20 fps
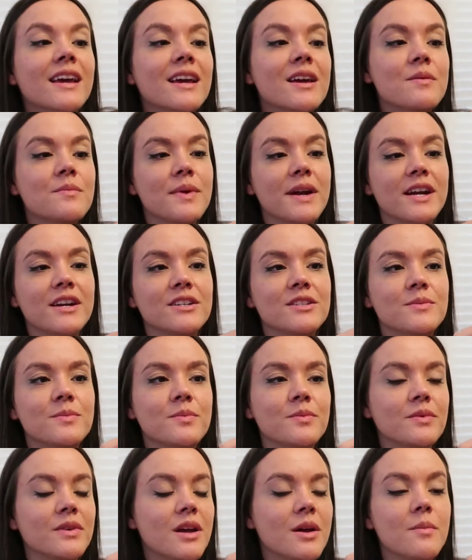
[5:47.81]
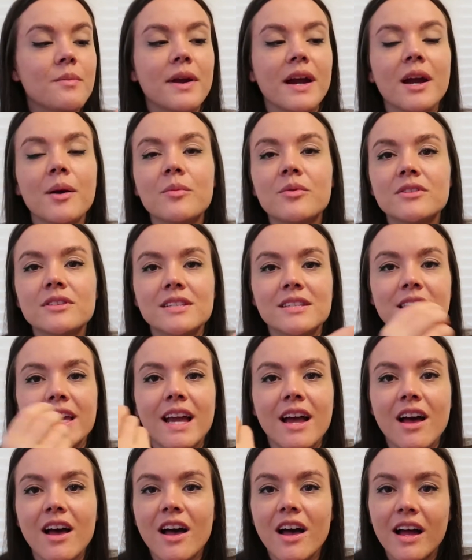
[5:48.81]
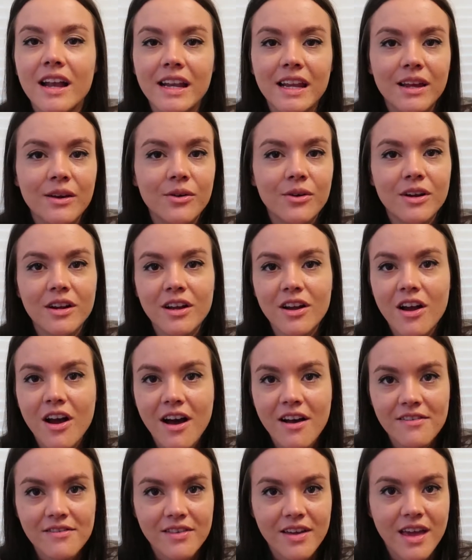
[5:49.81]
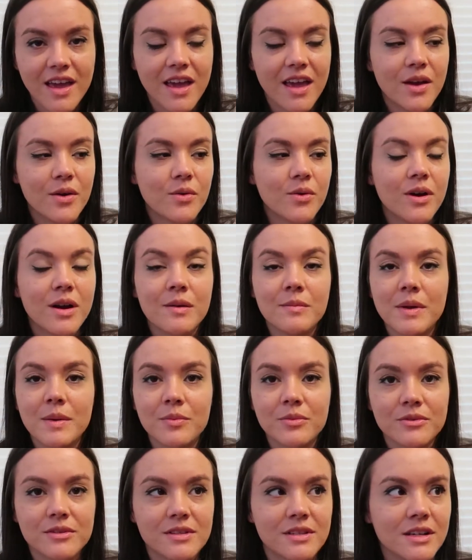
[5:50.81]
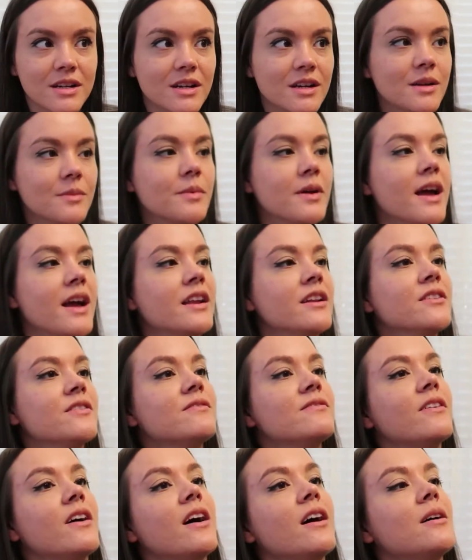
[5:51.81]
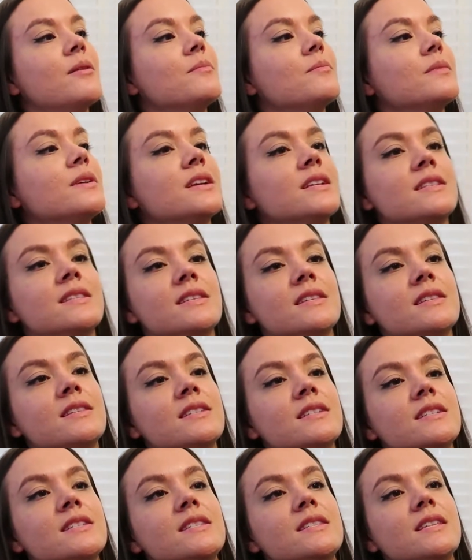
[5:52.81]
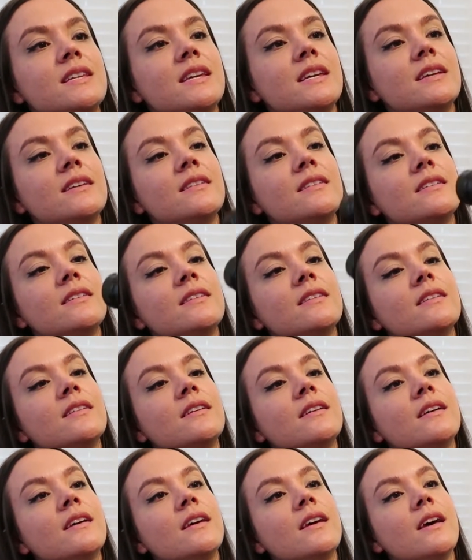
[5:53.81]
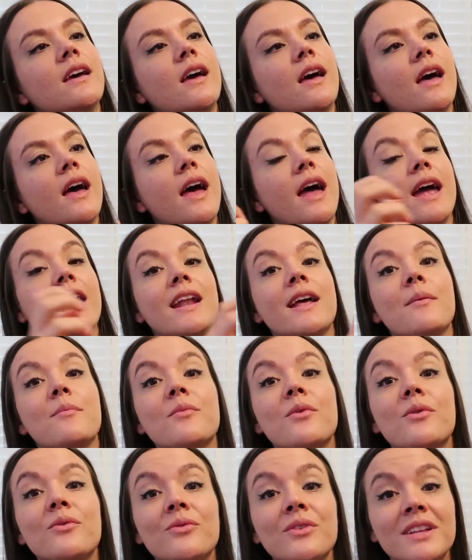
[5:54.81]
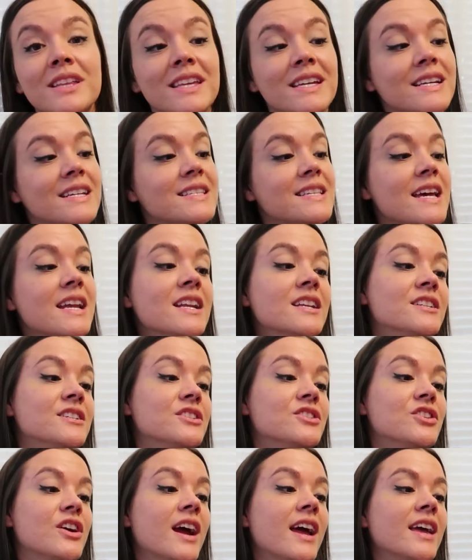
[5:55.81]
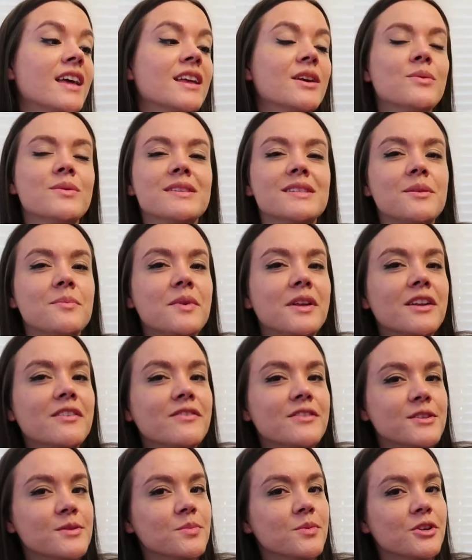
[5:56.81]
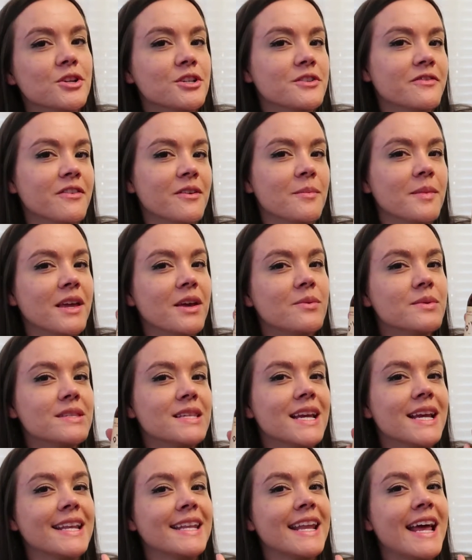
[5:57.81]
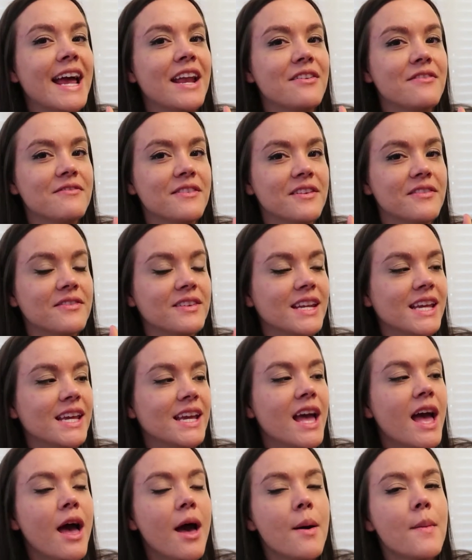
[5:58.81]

comparable to like a honey or an agave or a maple syrup kind of consistency. And I'm really excited to try it. It was a bit of a splurge for me. It was like $9.50,